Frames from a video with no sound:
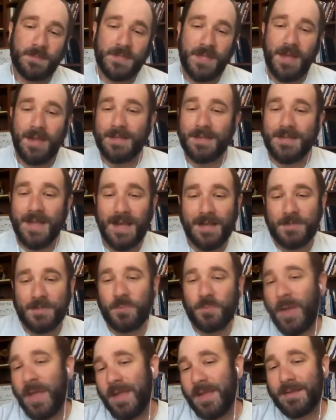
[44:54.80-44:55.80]
science has
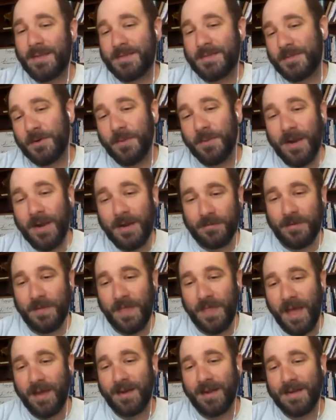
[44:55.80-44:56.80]
ways to correct for
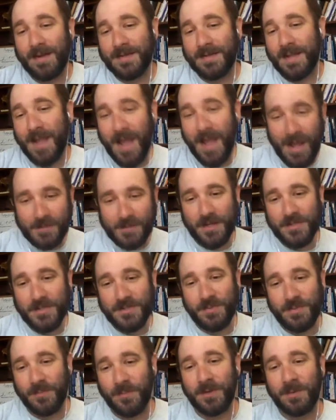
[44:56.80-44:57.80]
that and to catch us
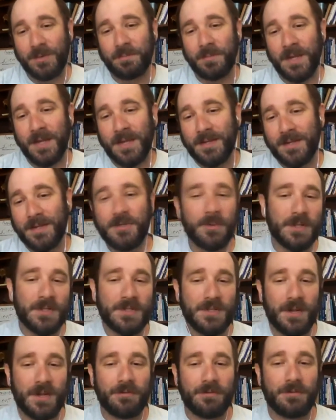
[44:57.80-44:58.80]
when we're doing
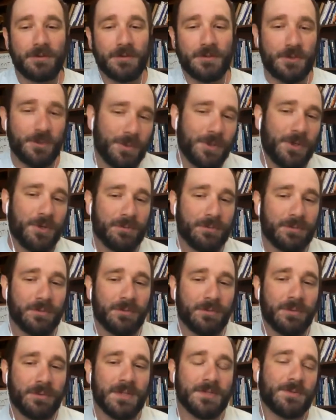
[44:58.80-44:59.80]
stuff for stupid human
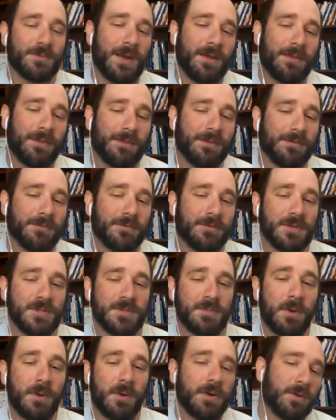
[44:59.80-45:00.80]
reasons rather than for
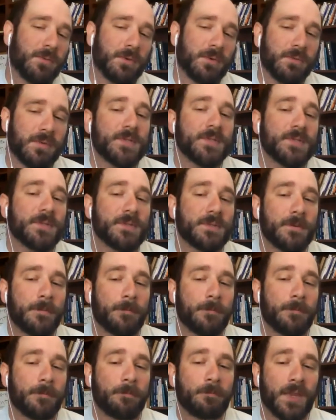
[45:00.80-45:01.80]
smart human reasons.
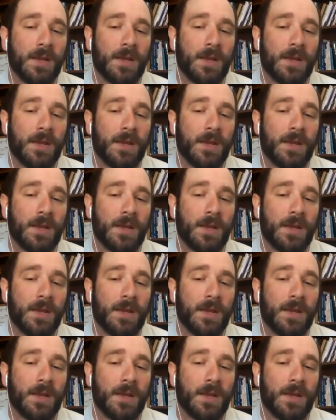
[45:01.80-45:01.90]
Mm-hmm.